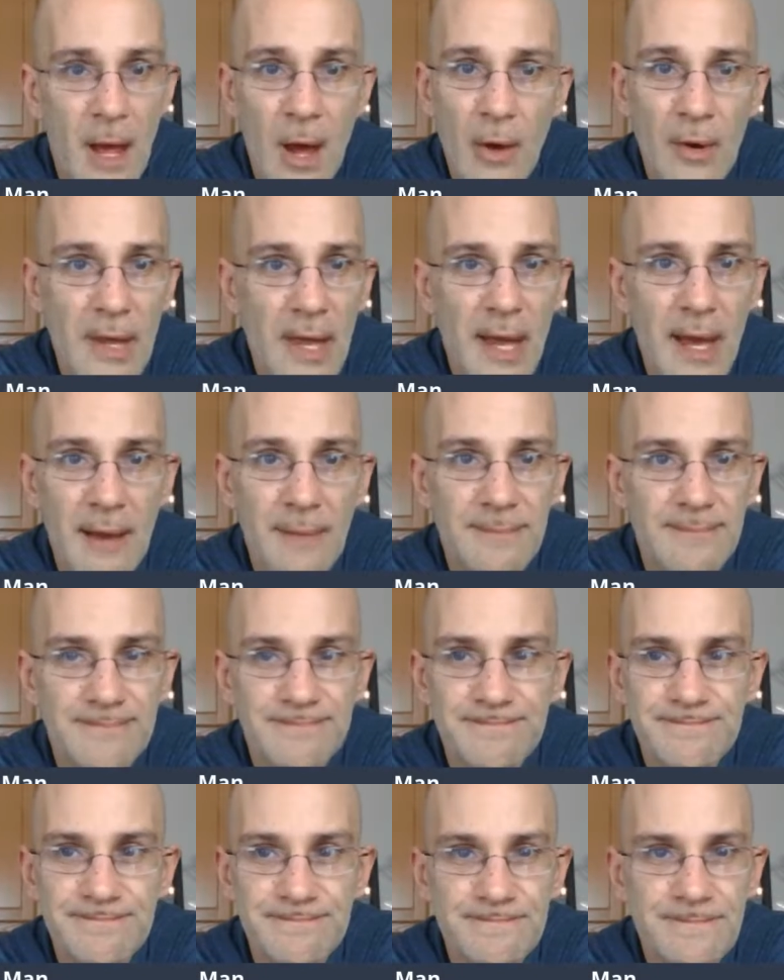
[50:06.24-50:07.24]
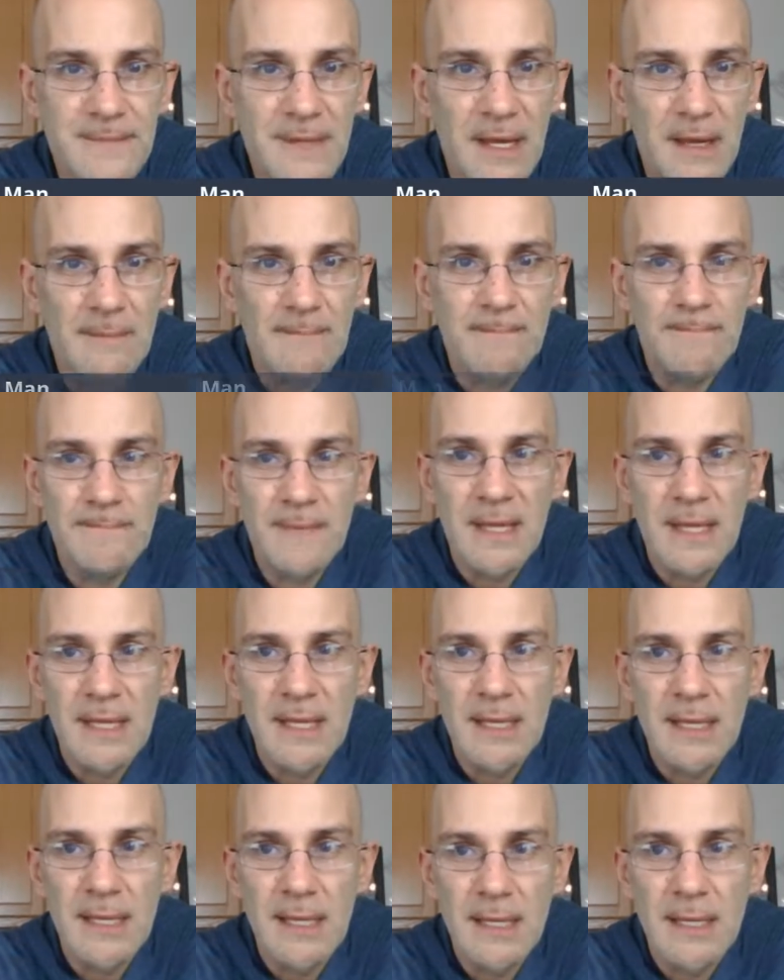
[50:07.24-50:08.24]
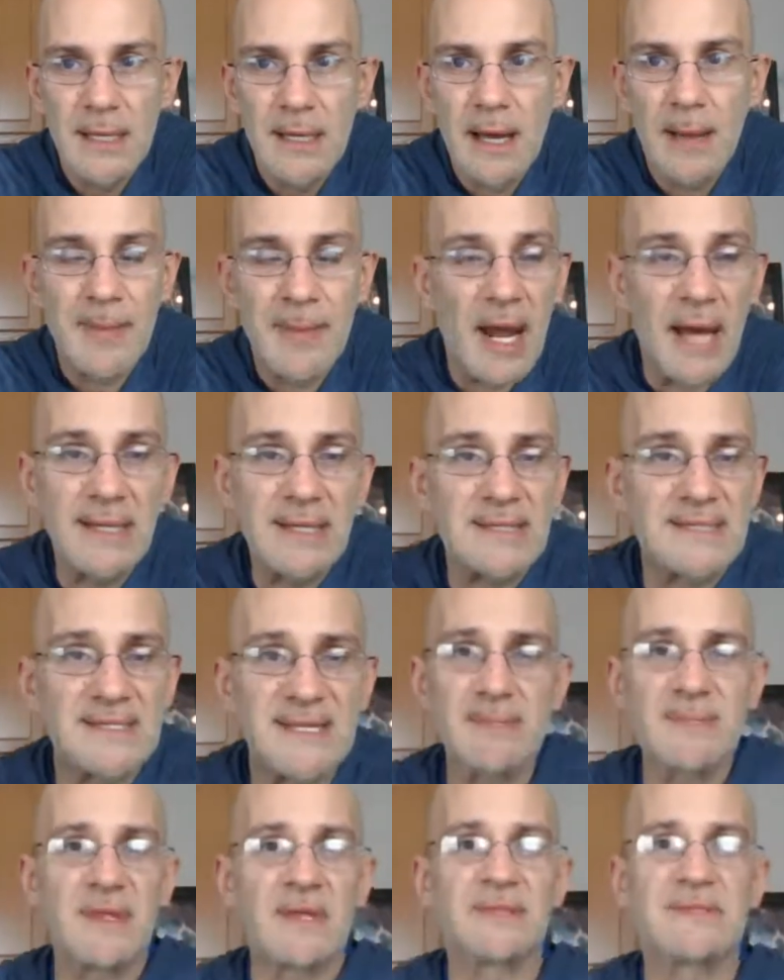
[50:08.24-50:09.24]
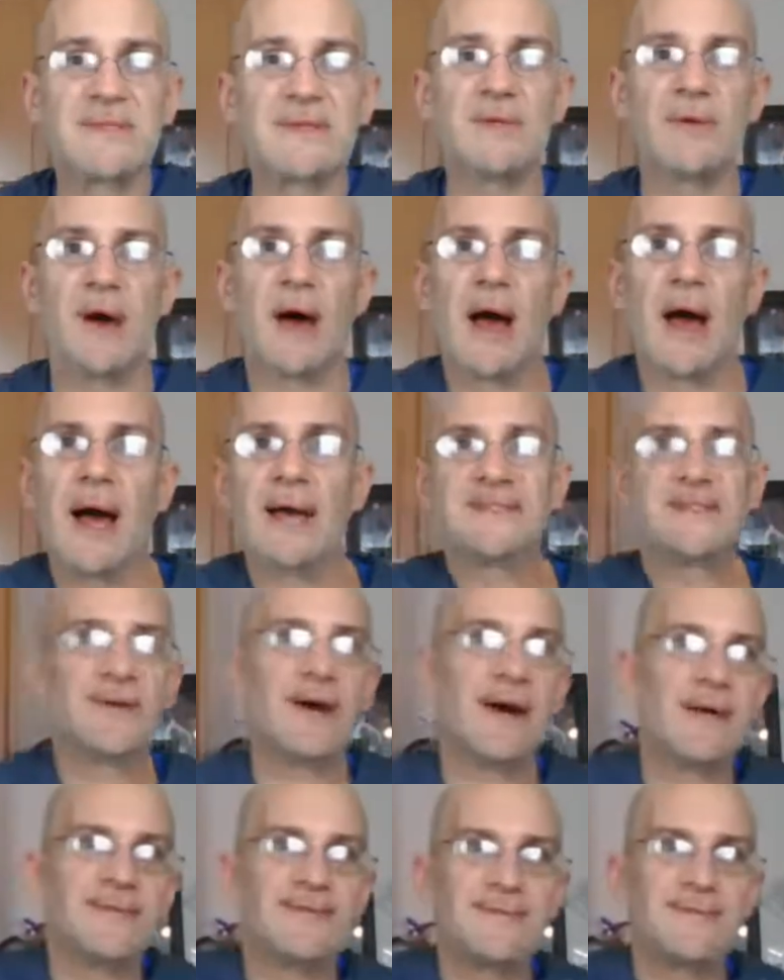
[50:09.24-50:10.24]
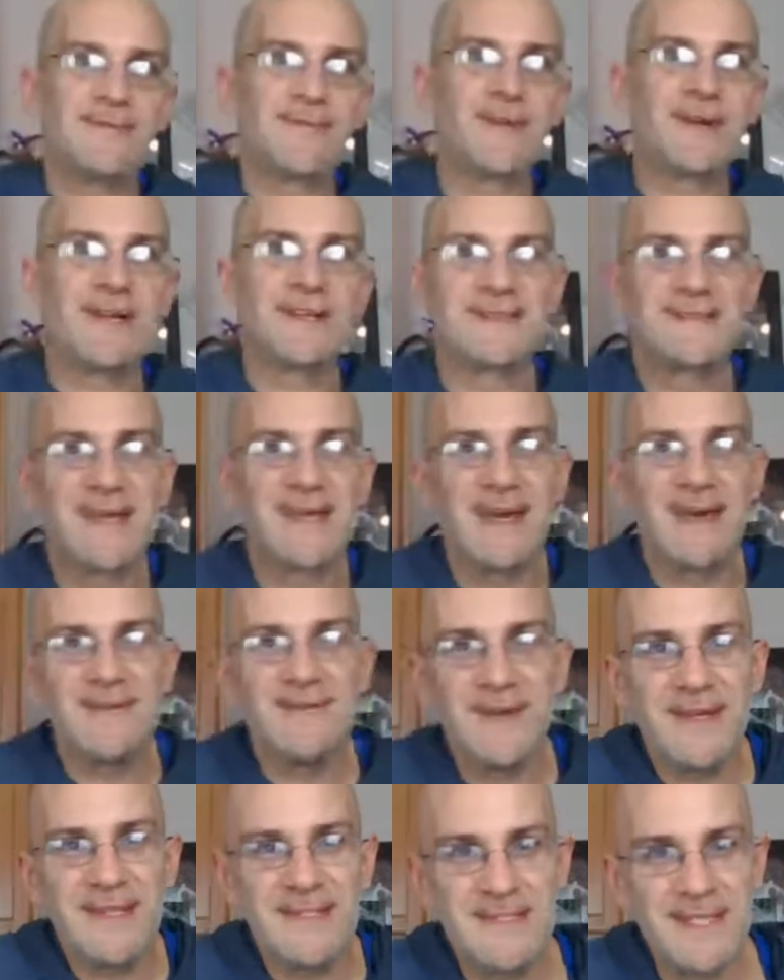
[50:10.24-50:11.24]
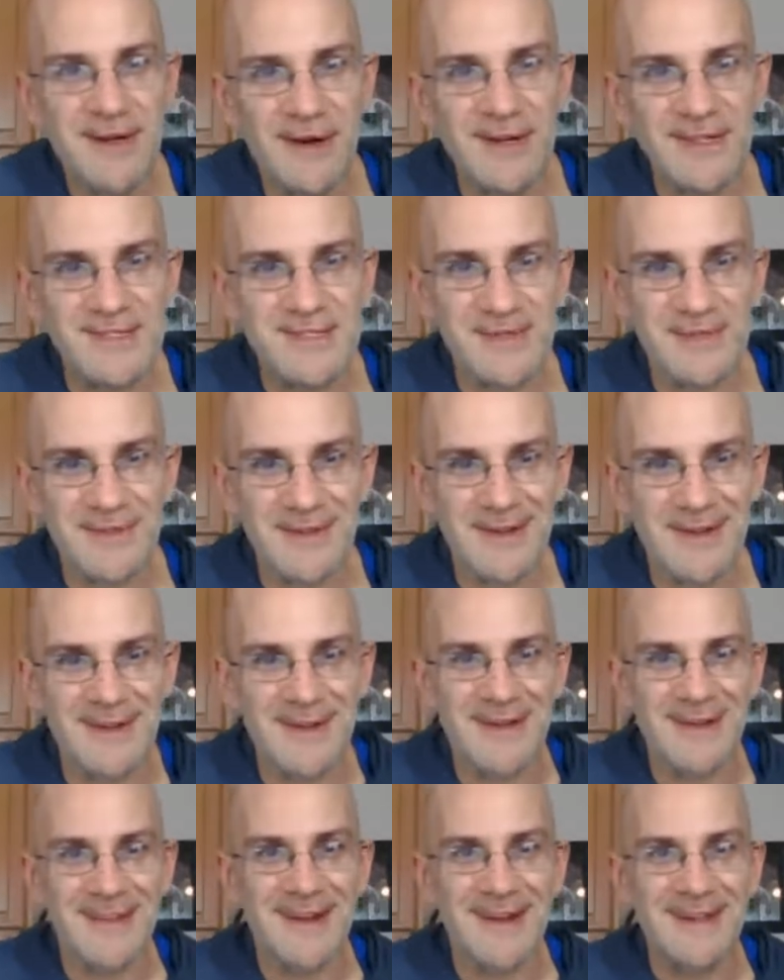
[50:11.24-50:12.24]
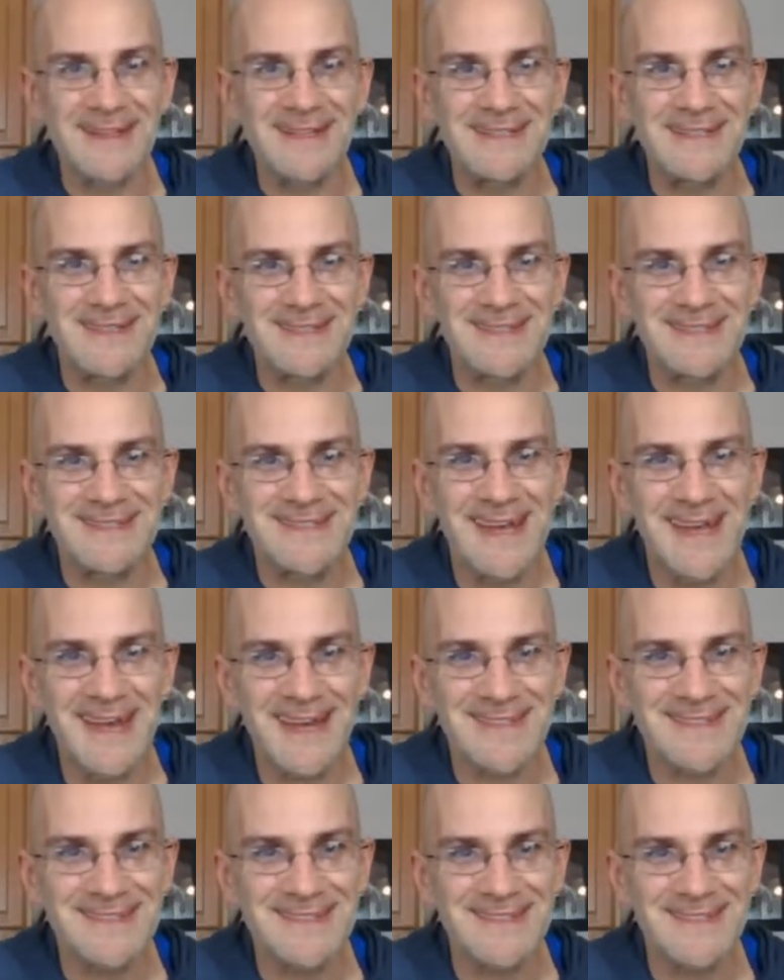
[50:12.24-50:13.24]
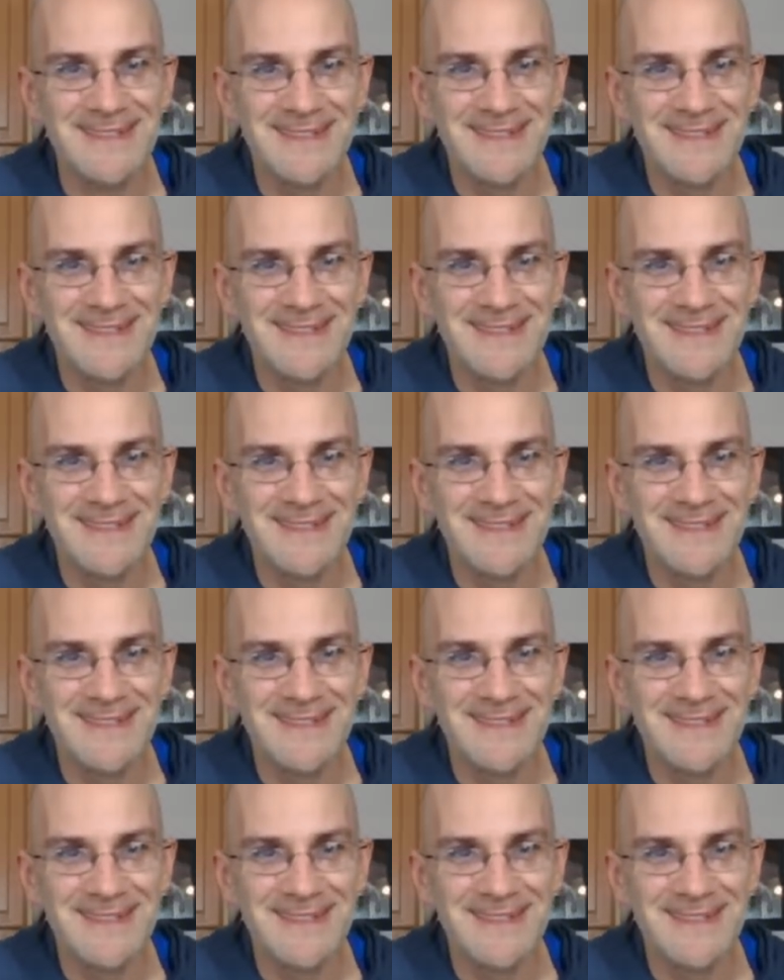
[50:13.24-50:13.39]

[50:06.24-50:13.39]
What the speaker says: Oh yeah, yeah. I mean, I did the same thing too. I still have freaking 10 VCRs over there that I need to test.